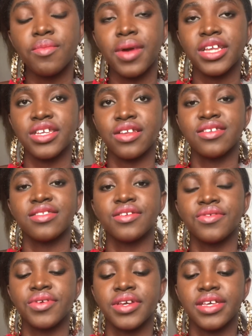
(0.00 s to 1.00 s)
bachelor's
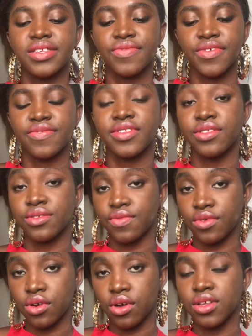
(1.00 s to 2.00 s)
degree is 15th of
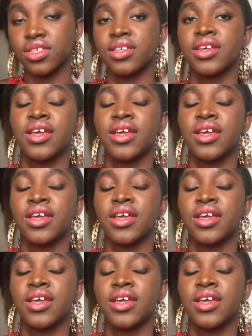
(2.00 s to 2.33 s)
August.